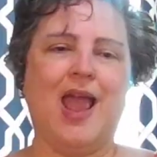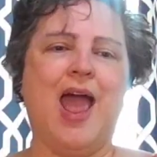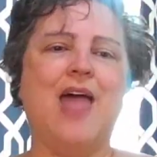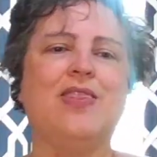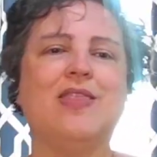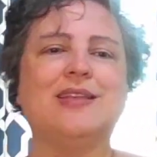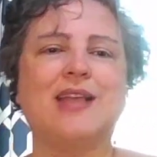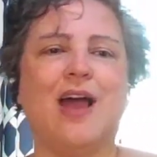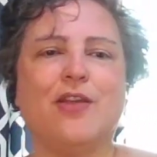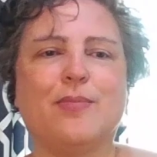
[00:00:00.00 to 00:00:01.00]
And then this
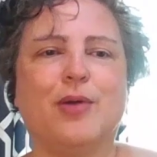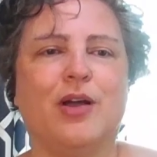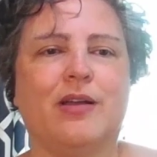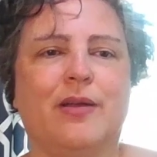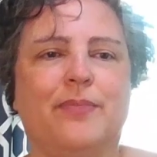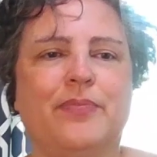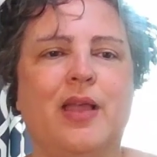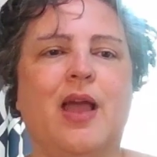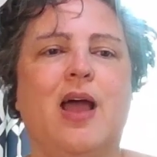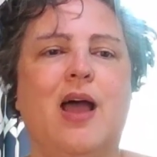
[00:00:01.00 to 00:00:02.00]
other book,
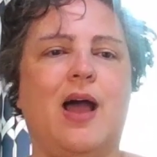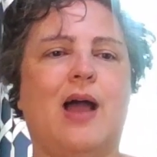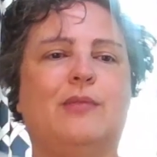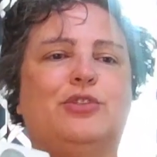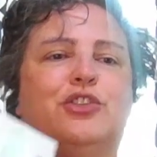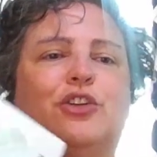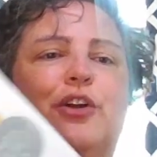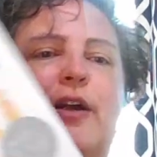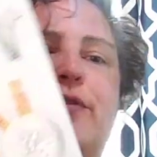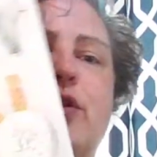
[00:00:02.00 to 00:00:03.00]
I'm
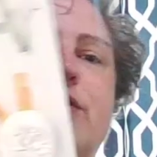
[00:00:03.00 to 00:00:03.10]
sure if